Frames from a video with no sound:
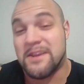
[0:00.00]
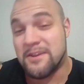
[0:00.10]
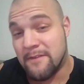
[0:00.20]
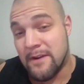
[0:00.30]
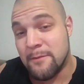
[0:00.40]
Thank
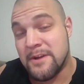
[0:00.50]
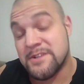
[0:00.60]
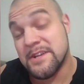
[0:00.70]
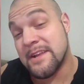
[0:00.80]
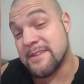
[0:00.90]
you very
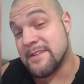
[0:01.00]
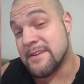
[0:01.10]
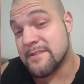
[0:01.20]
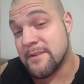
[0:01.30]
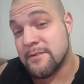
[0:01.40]
much. I like to
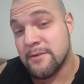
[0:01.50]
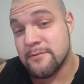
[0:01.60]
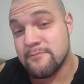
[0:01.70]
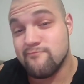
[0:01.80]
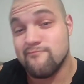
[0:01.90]
think so
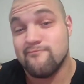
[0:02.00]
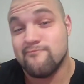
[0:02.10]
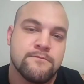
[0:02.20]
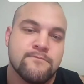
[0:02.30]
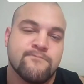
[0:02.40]
too.
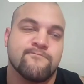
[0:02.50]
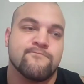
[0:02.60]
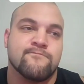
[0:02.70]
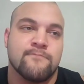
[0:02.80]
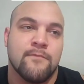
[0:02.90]

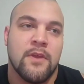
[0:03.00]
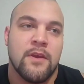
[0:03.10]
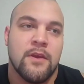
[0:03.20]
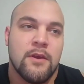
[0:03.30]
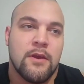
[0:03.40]
Hmm.
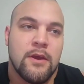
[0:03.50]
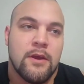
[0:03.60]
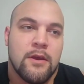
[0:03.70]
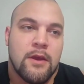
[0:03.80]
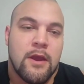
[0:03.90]

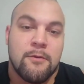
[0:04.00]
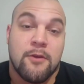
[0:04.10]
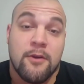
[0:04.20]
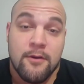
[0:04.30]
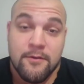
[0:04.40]
Hammer
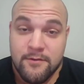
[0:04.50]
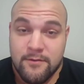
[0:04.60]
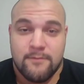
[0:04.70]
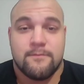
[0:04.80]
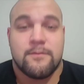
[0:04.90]

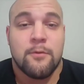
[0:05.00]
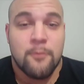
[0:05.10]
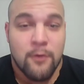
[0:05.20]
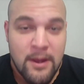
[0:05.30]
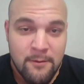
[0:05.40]
curls. Do
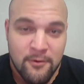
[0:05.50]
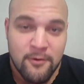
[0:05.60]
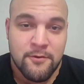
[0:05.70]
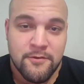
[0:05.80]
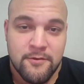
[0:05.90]
more hammer
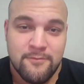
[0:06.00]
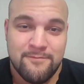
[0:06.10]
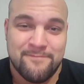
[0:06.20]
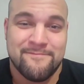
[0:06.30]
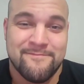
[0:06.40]
curls.
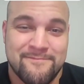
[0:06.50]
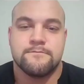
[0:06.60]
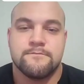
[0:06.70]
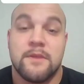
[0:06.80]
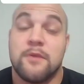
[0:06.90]

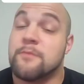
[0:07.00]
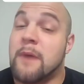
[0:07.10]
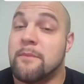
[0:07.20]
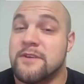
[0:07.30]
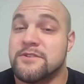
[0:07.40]
It was
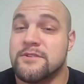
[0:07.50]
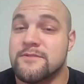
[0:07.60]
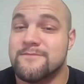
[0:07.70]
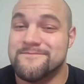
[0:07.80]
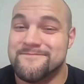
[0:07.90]
my pleasure.
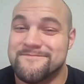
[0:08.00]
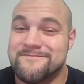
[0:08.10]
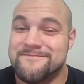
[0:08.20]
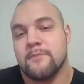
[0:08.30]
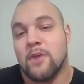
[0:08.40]

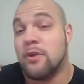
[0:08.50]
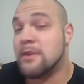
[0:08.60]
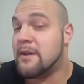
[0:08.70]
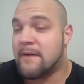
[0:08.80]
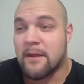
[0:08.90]

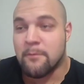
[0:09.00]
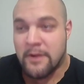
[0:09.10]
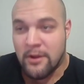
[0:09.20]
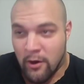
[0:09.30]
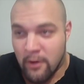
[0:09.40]
Only if I can
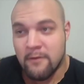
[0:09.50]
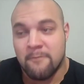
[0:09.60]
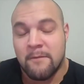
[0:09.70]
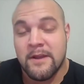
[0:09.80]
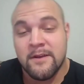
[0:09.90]
bring all of
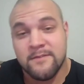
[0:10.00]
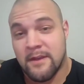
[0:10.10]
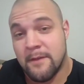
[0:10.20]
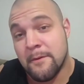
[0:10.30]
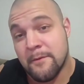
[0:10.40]
my guns and
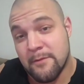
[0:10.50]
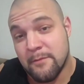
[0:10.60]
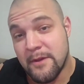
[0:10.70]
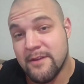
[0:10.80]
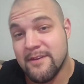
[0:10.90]
ammo with me.